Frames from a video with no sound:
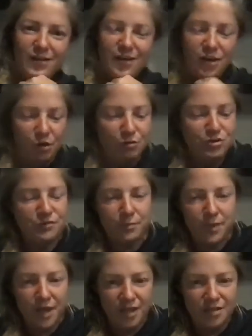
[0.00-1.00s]
jump from
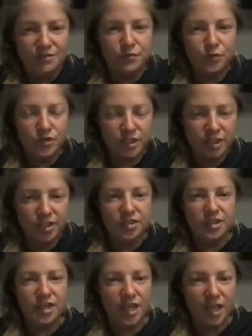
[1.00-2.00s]
8 to 14
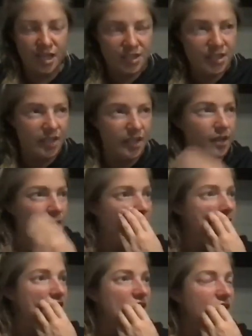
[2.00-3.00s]
to 18
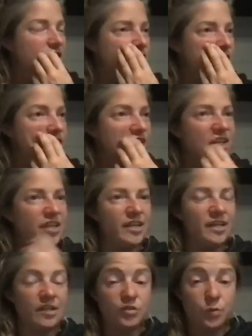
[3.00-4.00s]
to
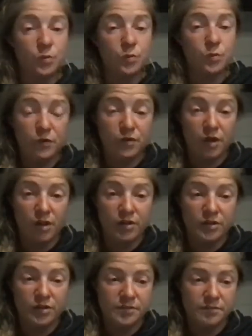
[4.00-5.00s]
finally
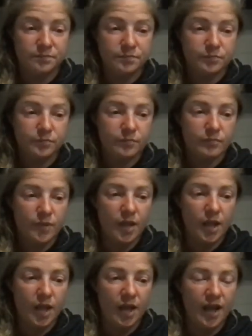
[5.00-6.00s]
$24.
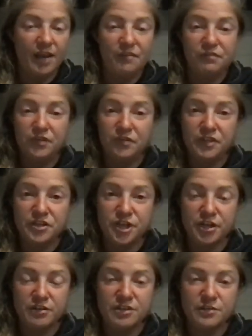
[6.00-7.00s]
And I had 50
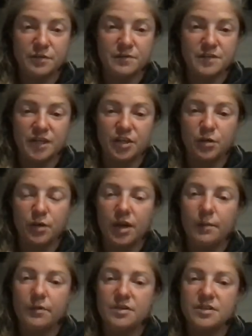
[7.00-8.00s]
shares. So I was like, you know what?
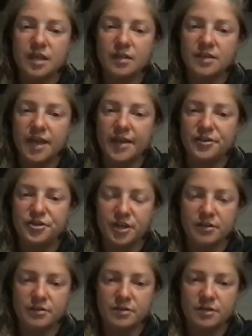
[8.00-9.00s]
I'm going to sell 10
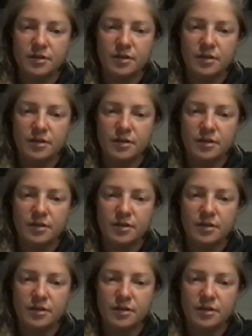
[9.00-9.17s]
shares.